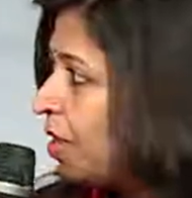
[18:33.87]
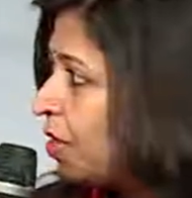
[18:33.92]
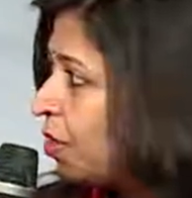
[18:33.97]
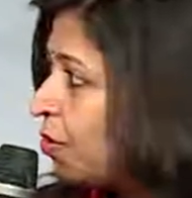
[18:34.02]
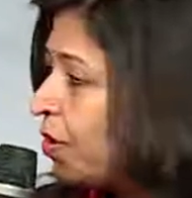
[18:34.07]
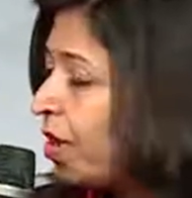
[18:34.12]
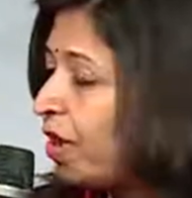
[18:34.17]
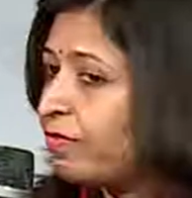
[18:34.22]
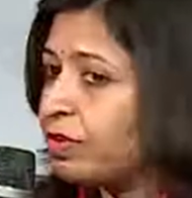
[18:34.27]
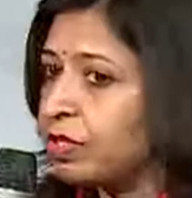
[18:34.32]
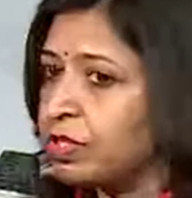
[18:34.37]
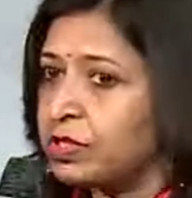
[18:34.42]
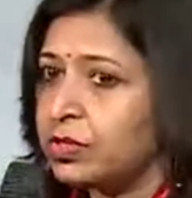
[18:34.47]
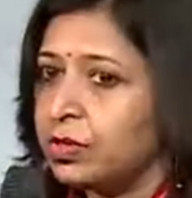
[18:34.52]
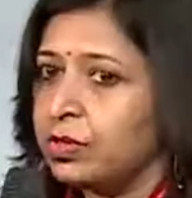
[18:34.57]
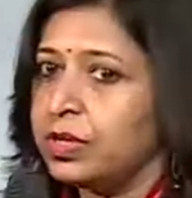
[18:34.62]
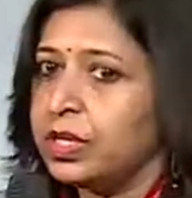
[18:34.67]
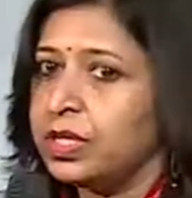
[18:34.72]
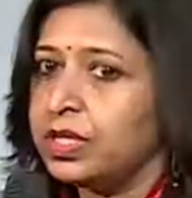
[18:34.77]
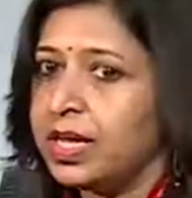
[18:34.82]
you have a
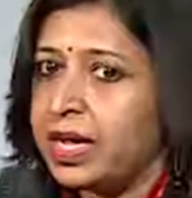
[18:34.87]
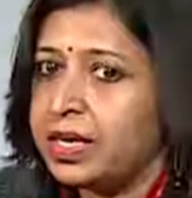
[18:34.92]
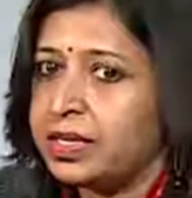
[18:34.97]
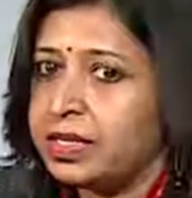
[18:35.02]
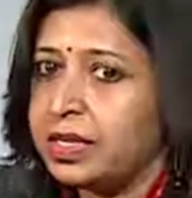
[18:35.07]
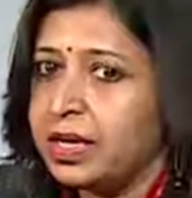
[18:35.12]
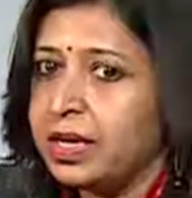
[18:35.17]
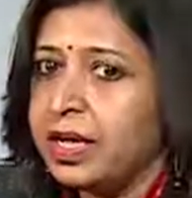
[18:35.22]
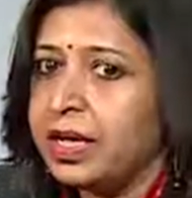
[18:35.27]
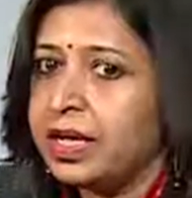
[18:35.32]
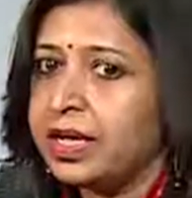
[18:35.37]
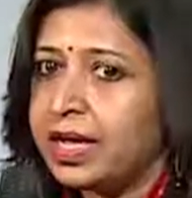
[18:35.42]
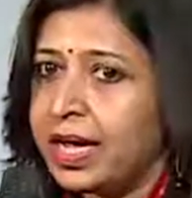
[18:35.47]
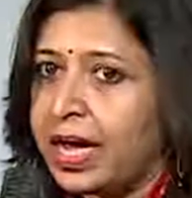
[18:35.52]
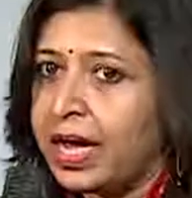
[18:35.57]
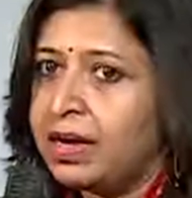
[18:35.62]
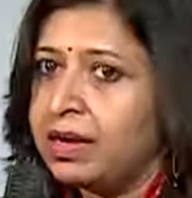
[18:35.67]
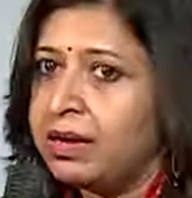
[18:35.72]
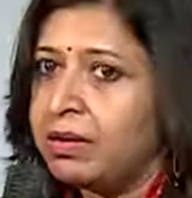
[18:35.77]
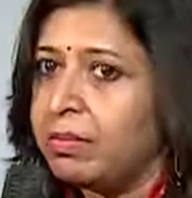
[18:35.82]
story that
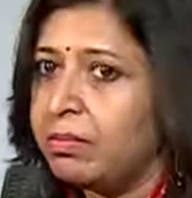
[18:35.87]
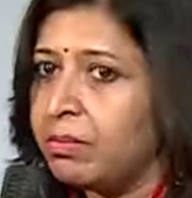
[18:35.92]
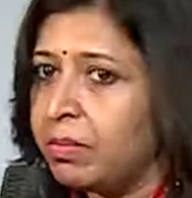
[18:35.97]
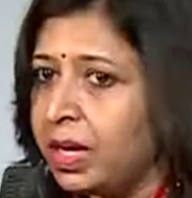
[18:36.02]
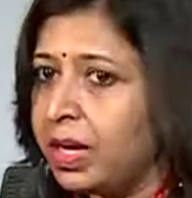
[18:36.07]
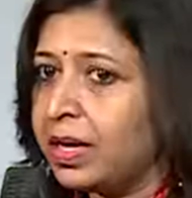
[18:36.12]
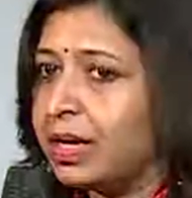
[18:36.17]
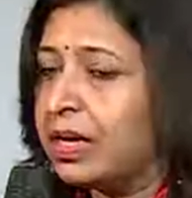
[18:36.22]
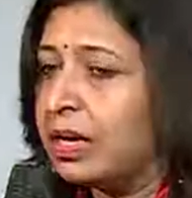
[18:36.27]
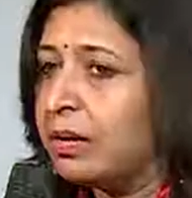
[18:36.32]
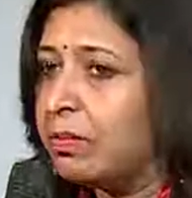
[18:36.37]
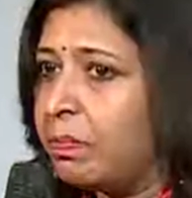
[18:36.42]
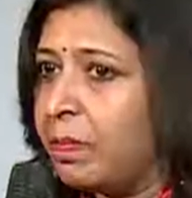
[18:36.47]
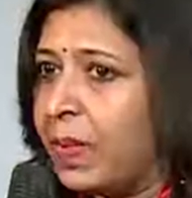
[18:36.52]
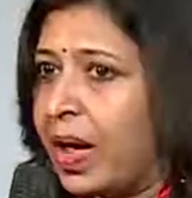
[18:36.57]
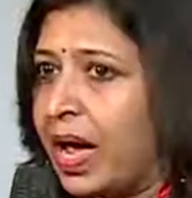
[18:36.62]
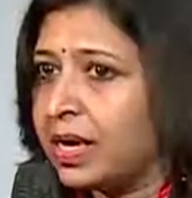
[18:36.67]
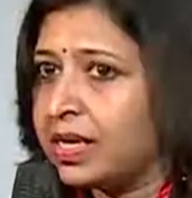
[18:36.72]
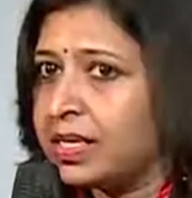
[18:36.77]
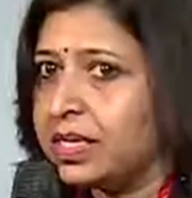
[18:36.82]
can make an
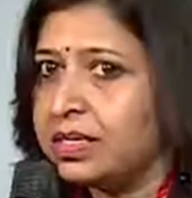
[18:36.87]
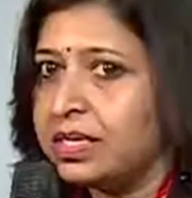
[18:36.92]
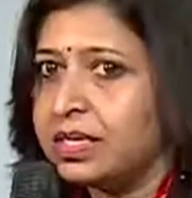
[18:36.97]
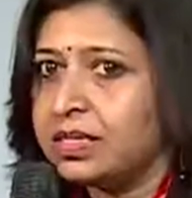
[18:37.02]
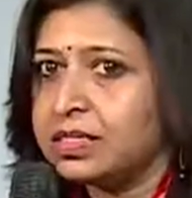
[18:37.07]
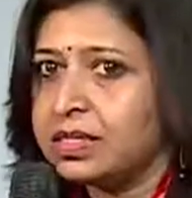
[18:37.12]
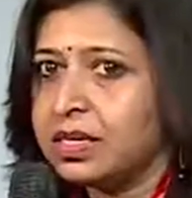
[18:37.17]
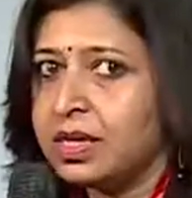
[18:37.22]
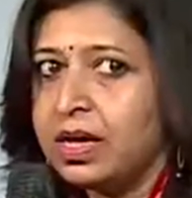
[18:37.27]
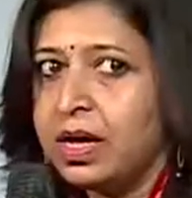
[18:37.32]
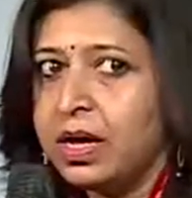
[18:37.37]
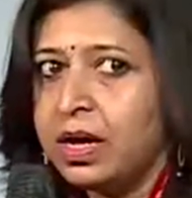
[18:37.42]
impact, and it's